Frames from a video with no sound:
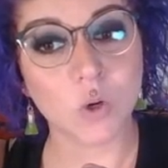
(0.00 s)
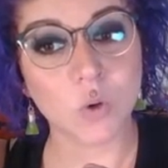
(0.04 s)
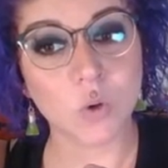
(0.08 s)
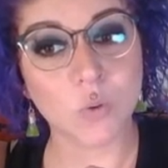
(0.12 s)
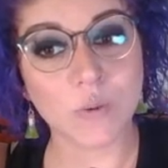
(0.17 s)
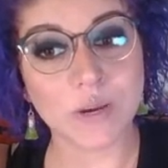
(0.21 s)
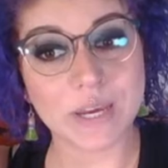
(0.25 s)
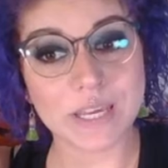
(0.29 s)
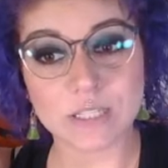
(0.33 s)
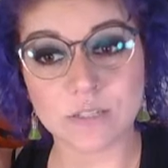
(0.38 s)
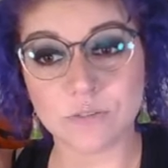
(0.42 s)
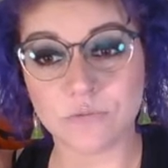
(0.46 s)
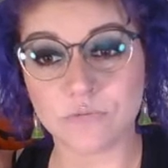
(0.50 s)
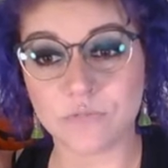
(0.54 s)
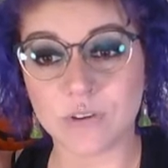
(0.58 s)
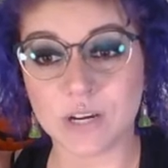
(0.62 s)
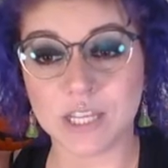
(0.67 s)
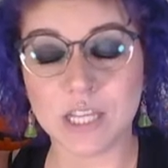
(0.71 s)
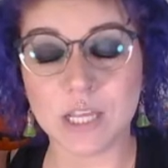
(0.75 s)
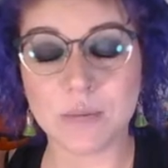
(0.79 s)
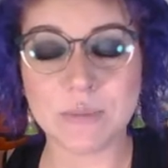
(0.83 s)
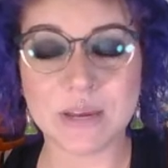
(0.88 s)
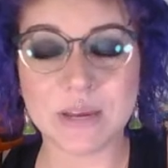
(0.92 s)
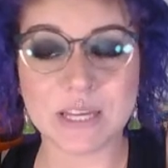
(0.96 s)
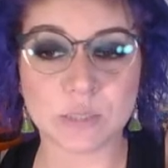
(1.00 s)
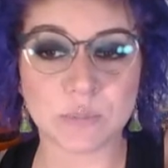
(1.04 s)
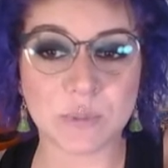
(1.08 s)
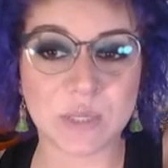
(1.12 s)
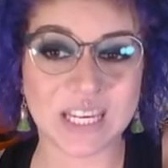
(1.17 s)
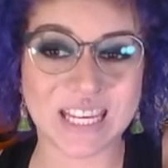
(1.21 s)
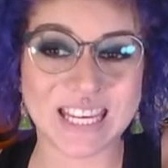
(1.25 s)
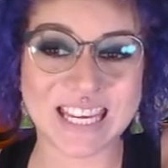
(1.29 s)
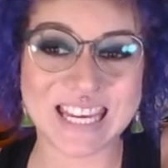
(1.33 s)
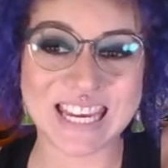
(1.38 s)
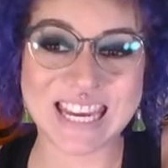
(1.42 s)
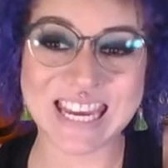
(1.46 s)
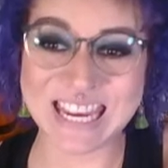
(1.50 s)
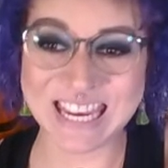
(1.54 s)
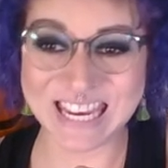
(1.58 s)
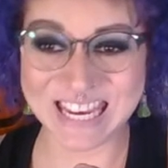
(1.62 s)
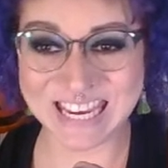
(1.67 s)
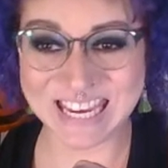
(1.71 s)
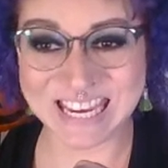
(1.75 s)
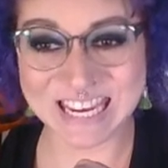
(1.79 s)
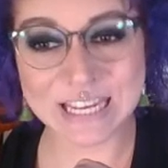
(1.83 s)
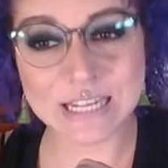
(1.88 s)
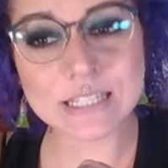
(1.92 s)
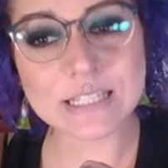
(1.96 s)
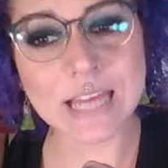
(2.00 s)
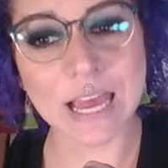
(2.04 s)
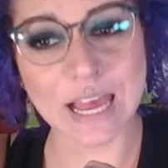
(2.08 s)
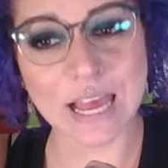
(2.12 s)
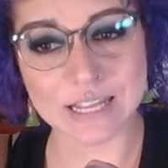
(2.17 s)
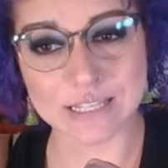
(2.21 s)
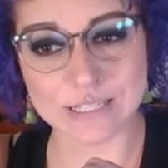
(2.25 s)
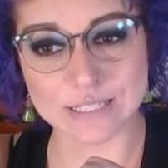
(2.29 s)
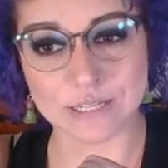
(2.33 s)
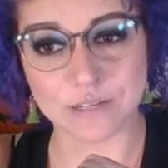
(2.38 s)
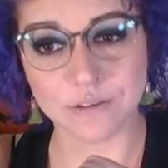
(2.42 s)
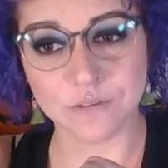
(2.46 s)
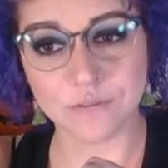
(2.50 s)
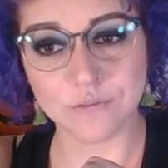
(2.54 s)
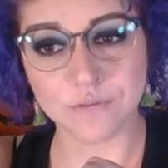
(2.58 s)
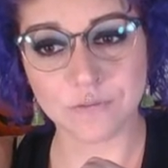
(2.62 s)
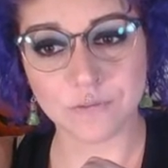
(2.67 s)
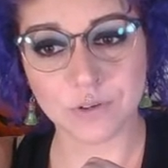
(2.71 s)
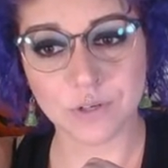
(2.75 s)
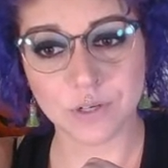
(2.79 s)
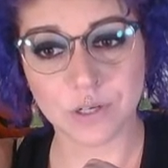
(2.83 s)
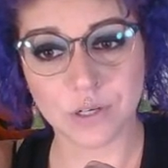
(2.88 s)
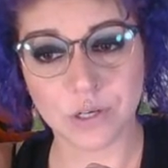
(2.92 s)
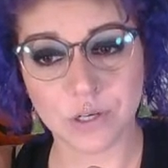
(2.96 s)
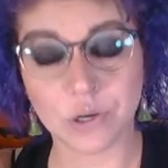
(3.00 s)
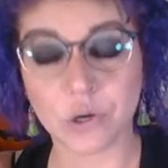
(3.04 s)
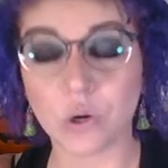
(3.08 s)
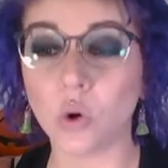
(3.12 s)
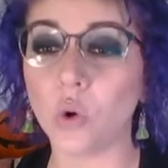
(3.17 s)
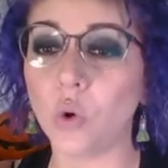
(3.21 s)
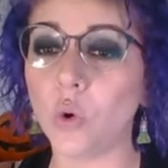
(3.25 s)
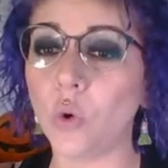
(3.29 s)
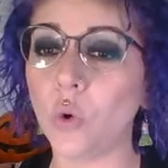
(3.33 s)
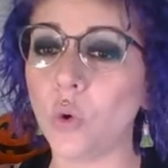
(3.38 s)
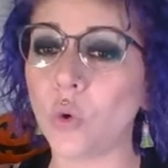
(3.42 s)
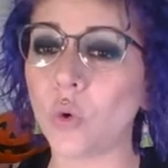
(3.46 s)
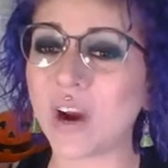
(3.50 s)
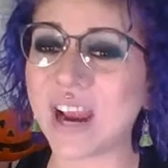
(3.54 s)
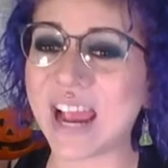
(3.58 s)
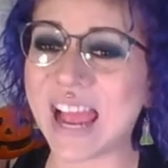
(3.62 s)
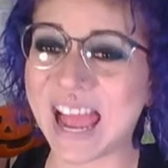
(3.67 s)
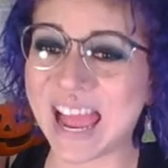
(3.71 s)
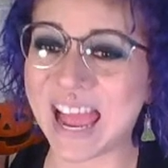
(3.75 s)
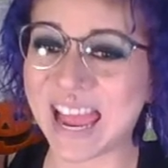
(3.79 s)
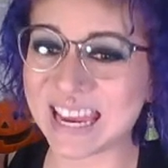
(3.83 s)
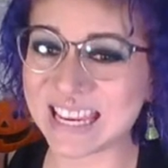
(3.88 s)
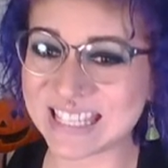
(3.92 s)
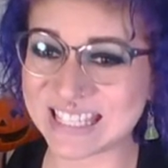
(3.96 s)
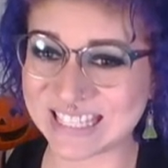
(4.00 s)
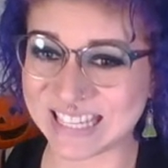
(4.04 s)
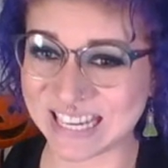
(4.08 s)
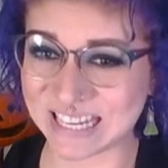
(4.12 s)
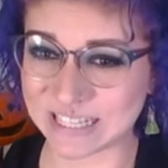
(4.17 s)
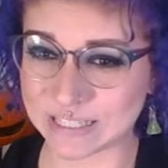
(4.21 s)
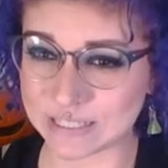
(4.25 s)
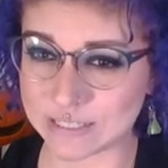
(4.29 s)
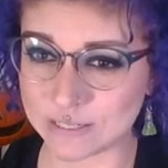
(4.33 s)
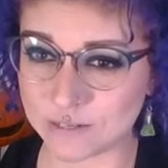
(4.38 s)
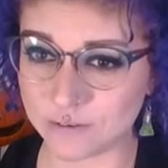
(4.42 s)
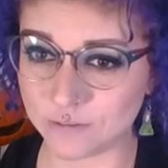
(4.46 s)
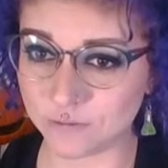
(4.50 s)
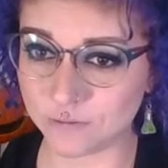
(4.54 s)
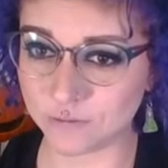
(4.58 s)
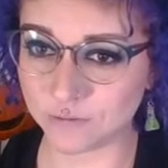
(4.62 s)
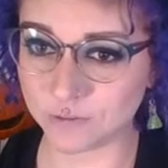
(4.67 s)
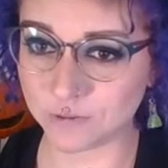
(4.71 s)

We can define them as being intensive or extensive.